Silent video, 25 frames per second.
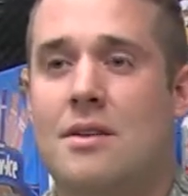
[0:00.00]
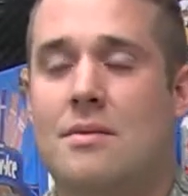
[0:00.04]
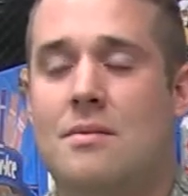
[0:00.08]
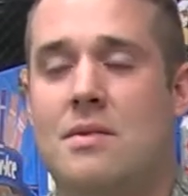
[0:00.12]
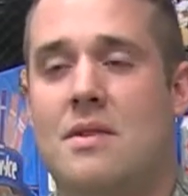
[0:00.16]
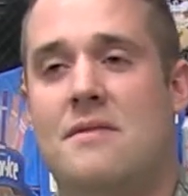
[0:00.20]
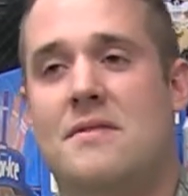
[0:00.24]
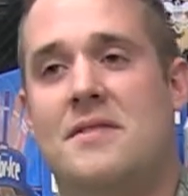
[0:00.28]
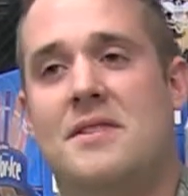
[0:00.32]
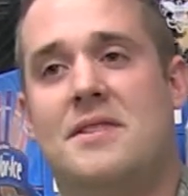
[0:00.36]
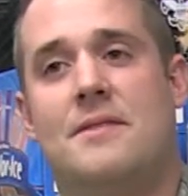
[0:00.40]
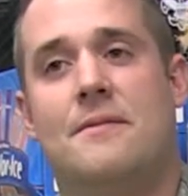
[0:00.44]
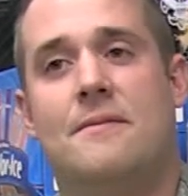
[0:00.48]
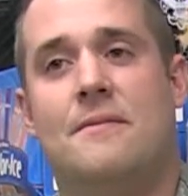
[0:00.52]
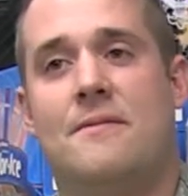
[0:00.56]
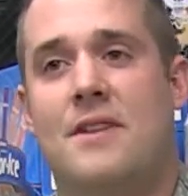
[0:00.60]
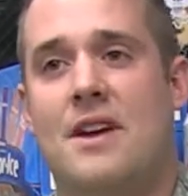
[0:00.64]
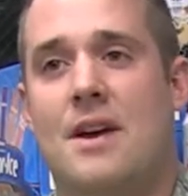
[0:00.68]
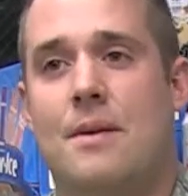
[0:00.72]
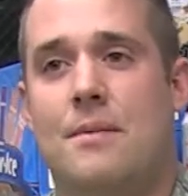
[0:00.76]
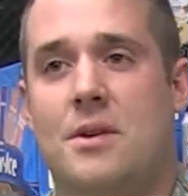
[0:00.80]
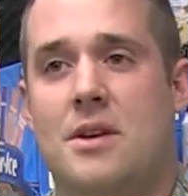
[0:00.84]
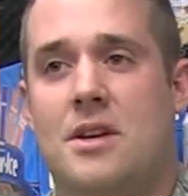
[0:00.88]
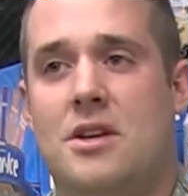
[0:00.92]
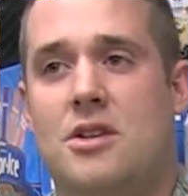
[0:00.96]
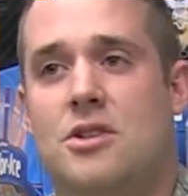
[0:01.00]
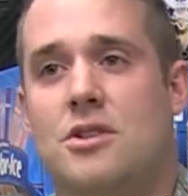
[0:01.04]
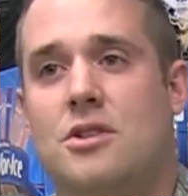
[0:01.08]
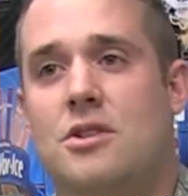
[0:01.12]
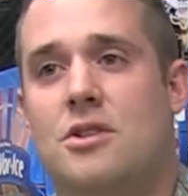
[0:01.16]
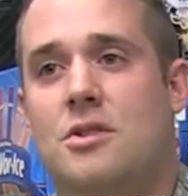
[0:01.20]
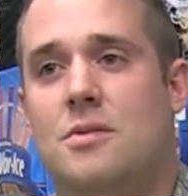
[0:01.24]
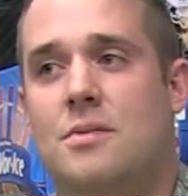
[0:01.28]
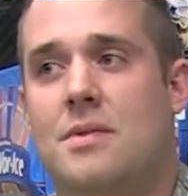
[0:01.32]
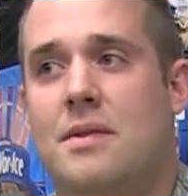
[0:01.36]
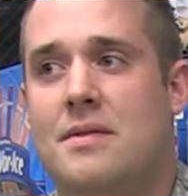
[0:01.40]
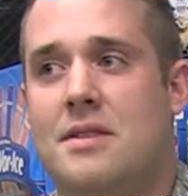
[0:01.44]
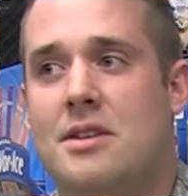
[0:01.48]
Maybe some family
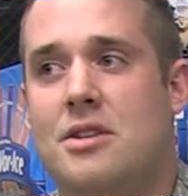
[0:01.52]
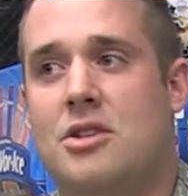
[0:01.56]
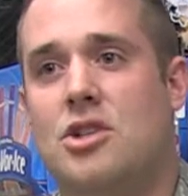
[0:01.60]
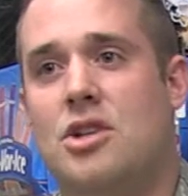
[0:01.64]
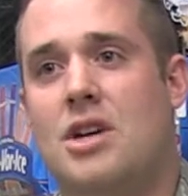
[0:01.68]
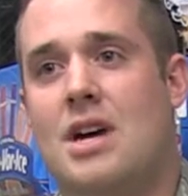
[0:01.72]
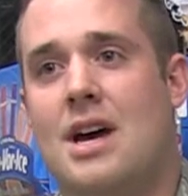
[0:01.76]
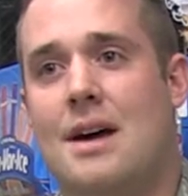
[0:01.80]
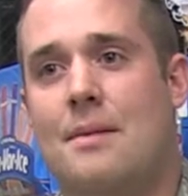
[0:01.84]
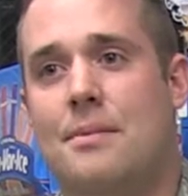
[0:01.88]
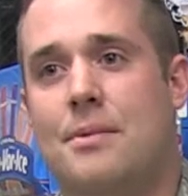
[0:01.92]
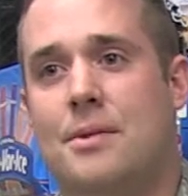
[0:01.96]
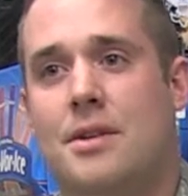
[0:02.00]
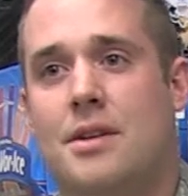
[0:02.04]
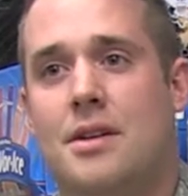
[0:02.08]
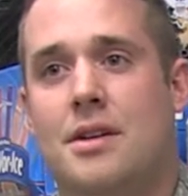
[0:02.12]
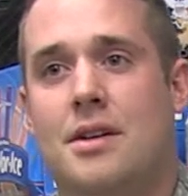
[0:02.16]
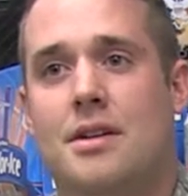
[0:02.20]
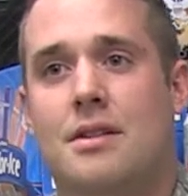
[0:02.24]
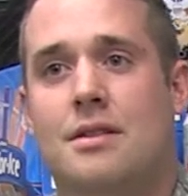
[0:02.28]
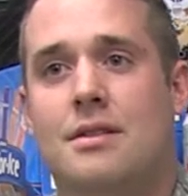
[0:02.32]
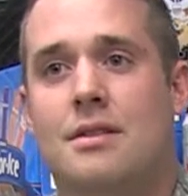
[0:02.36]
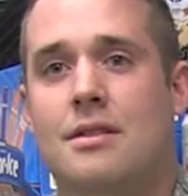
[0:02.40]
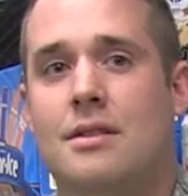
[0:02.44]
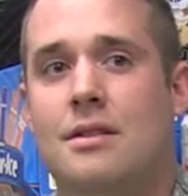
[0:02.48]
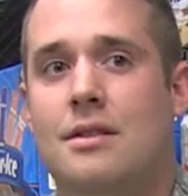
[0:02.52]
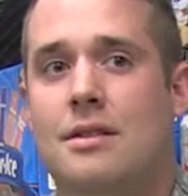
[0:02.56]
issues, maybe the chaplain,